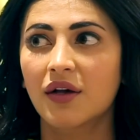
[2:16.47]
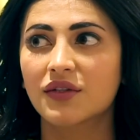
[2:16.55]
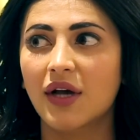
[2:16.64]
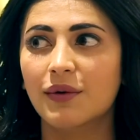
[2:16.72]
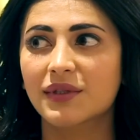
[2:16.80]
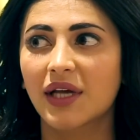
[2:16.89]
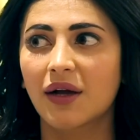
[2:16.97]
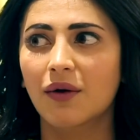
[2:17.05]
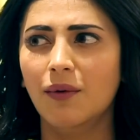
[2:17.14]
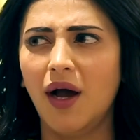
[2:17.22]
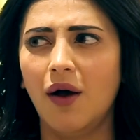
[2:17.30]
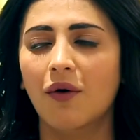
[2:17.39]
So I was
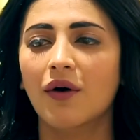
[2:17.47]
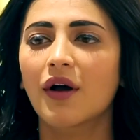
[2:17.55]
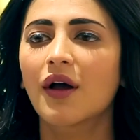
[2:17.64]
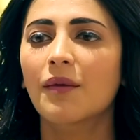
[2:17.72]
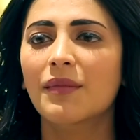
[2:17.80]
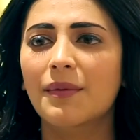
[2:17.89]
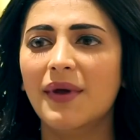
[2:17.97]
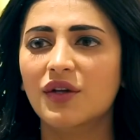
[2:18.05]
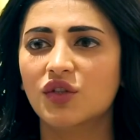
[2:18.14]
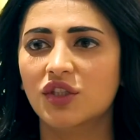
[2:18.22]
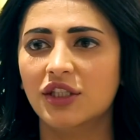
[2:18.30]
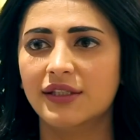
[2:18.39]
like, wow, maybe I
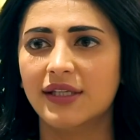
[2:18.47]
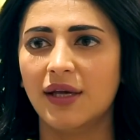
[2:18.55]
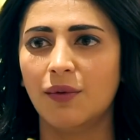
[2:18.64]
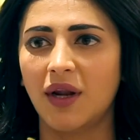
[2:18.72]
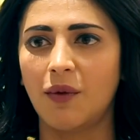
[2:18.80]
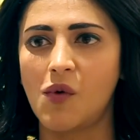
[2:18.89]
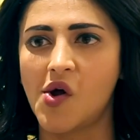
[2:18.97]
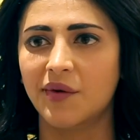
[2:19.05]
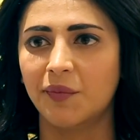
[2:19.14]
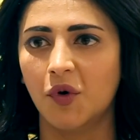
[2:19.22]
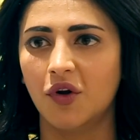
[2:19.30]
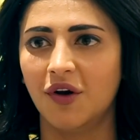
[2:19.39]
should just say what I
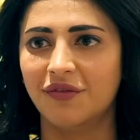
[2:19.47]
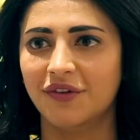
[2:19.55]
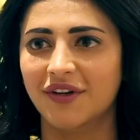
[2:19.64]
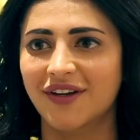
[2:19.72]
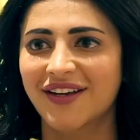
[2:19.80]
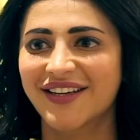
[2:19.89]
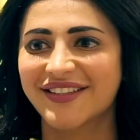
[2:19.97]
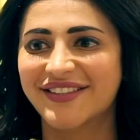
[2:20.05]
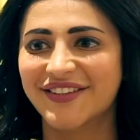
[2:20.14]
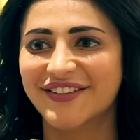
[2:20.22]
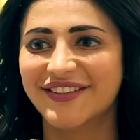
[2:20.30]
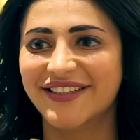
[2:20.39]
want more often.
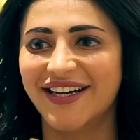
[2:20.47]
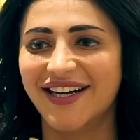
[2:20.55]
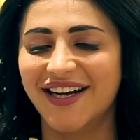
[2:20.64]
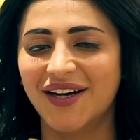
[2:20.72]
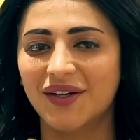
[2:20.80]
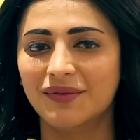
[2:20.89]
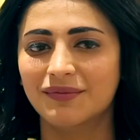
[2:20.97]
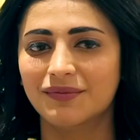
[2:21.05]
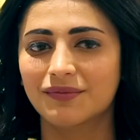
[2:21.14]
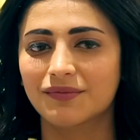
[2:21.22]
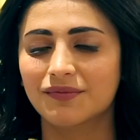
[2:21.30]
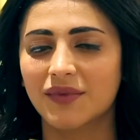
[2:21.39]
So
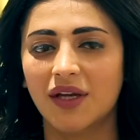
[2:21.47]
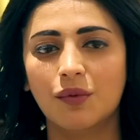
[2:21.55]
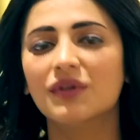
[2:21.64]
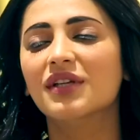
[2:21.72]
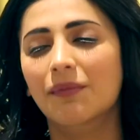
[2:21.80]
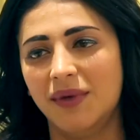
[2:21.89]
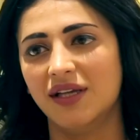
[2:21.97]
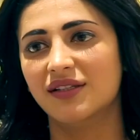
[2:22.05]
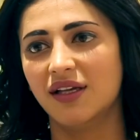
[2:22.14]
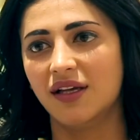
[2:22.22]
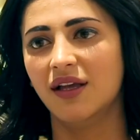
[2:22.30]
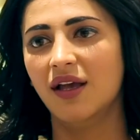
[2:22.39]
it was
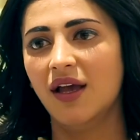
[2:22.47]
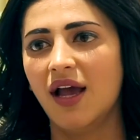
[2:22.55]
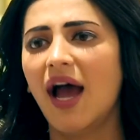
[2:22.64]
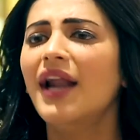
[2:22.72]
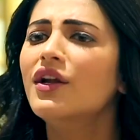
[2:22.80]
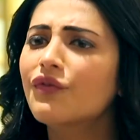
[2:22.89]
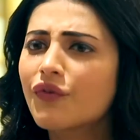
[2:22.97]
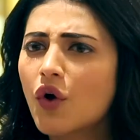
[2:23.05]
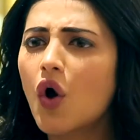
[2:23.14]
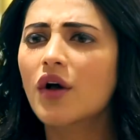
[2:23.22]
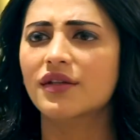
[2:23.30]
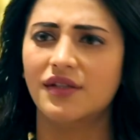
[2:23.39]
amazing. Right. And of
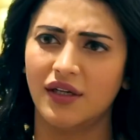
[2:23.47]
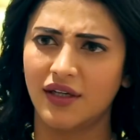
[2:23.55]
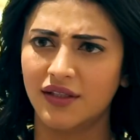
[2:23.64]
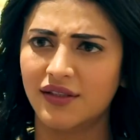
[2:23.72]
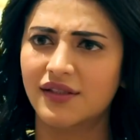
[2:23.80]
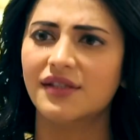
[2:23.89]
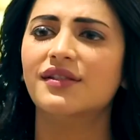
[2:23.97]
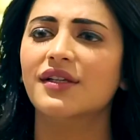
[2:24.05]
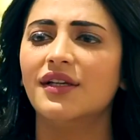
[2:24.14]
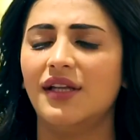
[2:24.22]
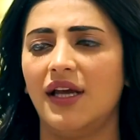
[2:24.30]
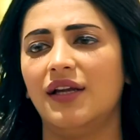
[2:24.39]
course, the
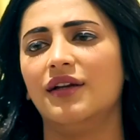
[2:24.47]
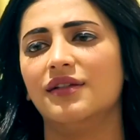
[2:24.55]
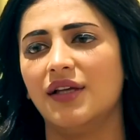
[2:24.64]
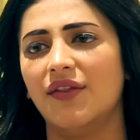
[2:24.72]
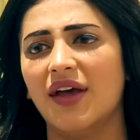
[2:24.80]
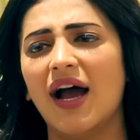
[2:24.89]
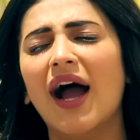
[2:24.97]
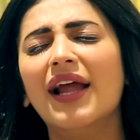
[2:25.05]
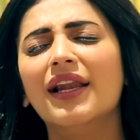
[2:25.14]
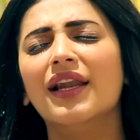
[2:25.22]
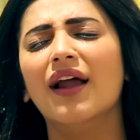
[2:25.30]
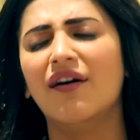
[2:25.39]
consistent haters are there.
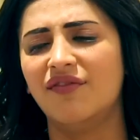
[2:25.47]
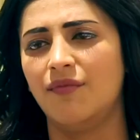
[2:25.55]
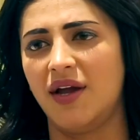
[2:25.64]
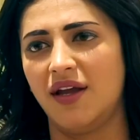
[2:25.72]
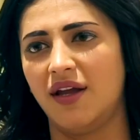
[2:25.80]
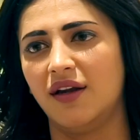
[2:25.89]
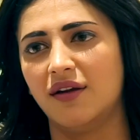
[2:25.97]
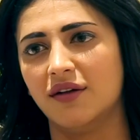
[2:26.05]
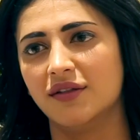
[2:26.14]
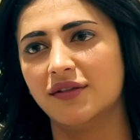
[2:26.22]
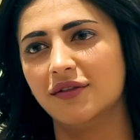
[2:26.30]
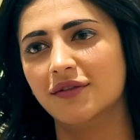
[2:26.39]
I love my
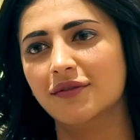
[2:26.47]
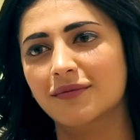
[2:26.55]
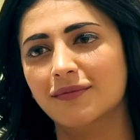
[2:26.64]
haters.